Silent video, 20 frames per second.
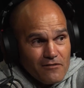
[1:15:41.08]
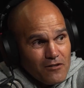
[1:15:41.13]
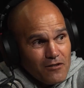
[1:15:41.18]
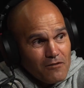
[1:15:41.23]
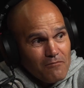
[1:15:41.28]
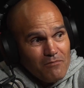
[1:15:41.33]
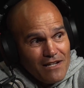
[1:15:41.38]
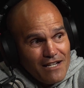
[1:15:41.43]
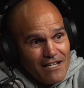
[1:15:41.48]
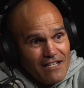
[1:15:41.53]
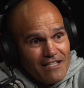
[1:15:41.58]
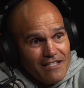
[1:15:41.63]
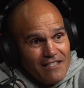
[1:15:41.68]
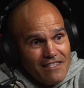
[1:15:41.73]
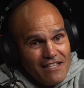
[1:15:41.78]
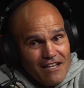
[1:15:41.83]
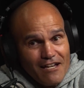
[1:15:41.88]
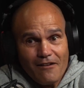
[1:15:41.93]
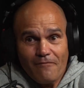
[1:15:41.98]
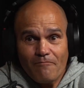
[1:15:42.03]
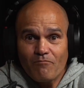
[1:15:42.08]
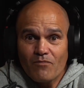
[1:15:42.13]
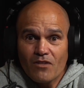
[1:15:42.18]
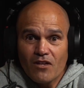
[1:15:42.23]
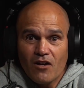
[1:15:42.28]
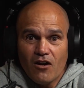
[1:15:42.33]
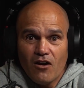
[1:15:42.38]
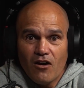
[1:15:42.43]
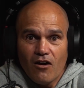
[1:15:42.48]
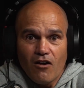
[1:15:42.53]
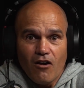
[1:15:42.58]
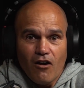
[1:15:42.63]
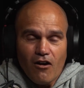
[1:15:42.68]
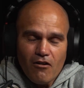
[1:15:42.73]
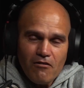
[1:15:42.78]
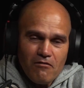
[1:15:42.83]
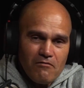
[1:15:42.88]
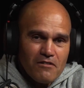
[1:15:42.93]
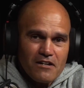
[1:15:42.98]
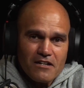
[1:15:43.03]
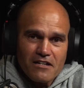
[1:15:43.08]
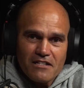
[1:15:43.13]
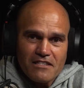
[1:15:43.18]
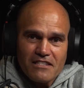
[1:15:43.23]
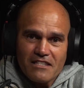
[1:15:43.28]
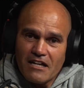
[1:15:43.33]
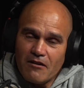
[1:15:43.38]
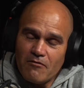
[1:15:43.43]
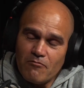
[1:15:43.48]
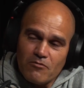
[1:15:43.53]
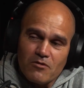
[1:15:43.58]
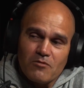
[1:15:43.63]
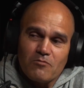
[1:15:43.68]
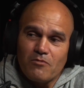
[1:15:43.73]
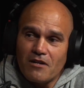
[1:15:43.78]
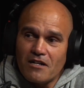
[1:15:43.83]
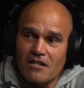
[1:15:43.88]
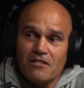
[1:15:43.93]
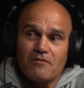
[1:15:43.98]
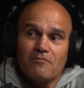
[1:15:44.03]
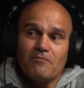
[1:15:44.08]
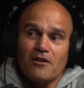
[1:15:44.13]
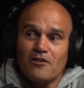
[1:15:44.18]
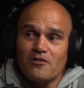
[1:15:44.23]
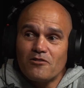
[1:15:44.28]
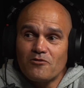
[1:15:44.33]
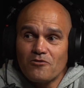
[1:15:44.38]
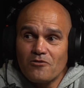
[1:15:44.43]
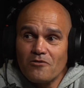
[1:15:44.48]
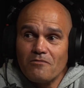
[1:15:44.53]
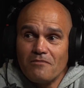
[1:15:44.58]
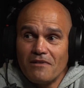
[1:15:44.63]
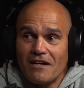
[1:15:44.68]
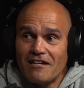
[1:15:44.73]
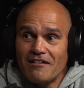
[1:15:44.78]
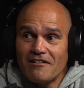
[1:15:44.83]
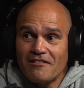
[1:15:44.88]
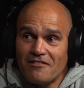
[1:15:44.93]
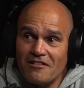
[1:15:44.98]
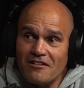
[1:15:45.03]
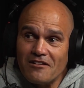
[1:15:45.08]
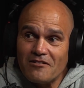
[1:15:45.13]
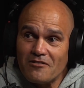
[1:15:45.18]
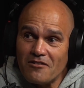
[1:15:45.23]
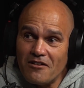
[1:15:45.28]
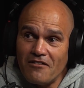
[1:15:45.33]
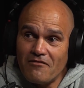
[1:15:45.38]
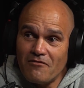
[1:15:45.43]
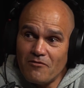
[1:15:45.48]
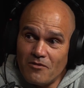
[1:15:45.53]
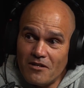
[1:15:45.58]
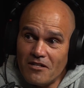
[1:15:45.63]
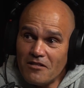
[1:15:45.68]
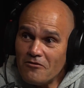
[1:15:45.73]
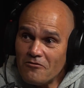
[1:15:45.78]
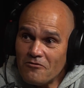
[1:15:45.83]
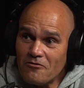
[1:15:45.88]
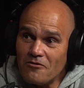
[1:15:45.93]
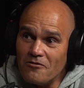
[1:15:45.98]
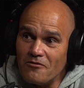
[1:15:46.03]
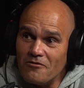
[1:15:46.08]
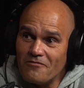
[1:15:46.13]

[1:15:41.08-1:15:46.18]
to me, I reckon that was one of the most traumatic things I ever went through.